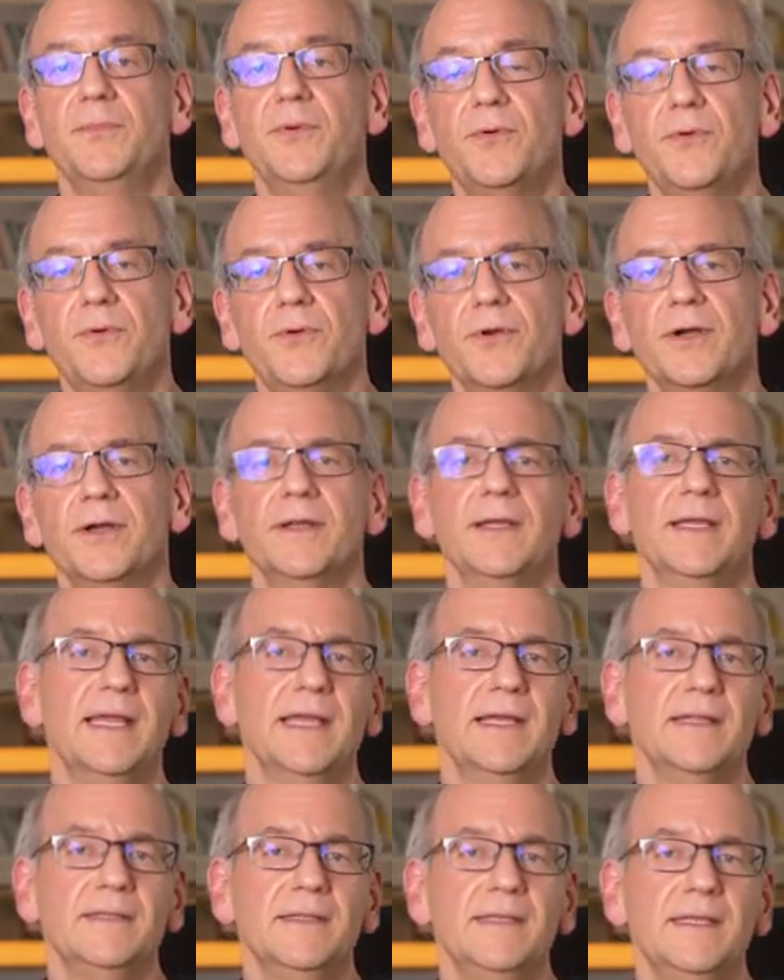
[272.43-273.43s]
poor
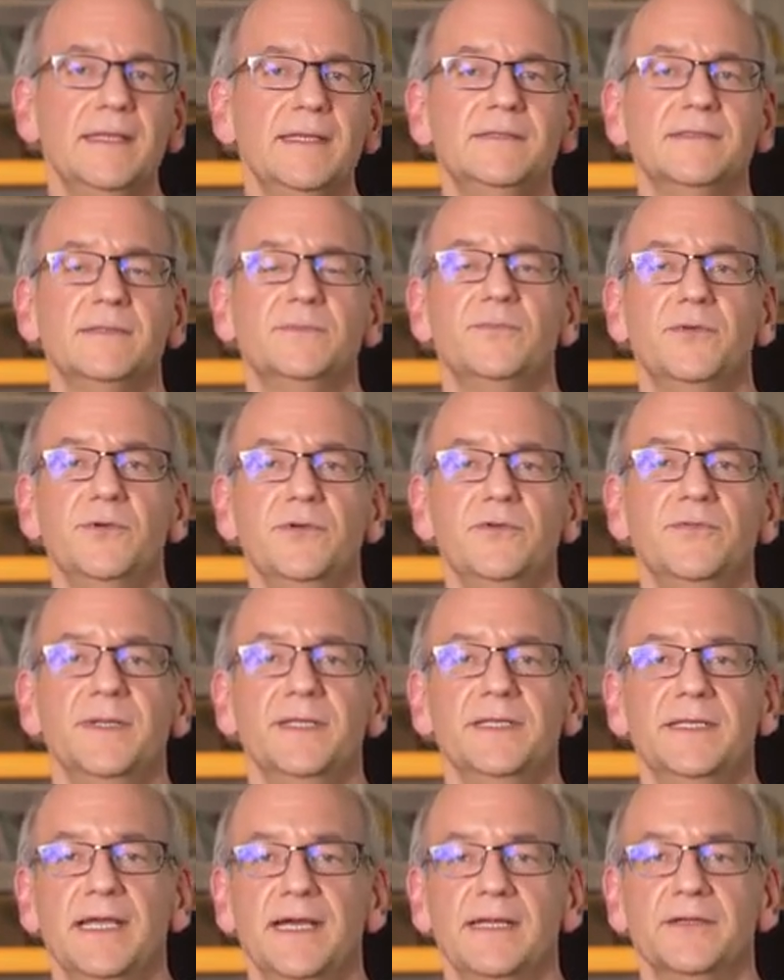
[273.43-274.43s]
and needs
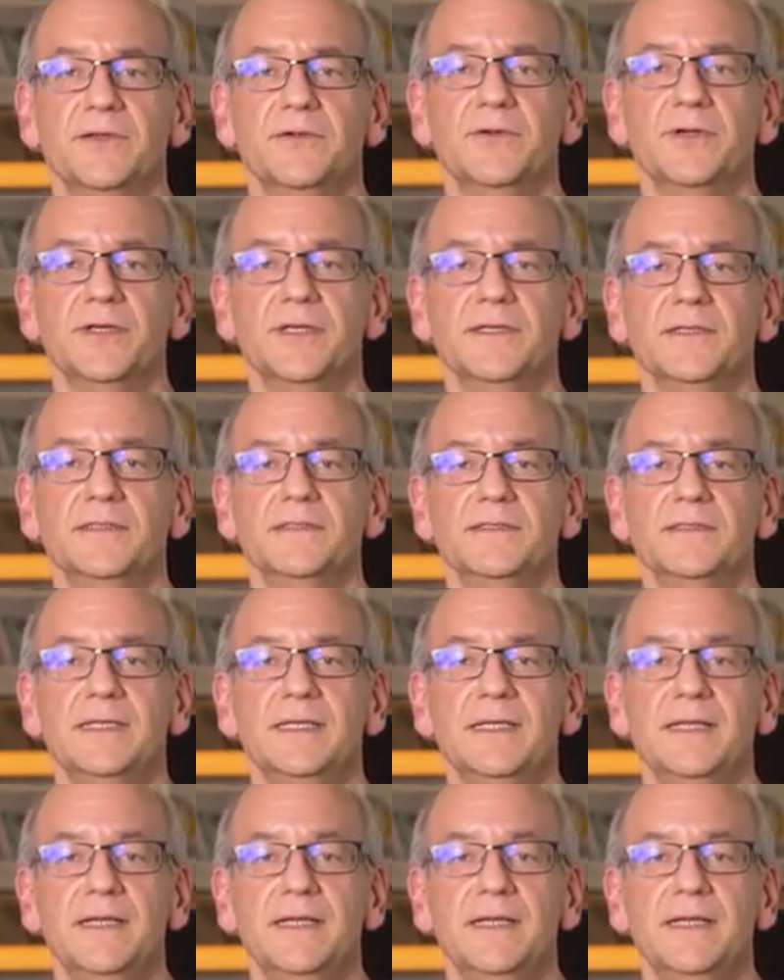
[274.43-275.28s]
improvement categories.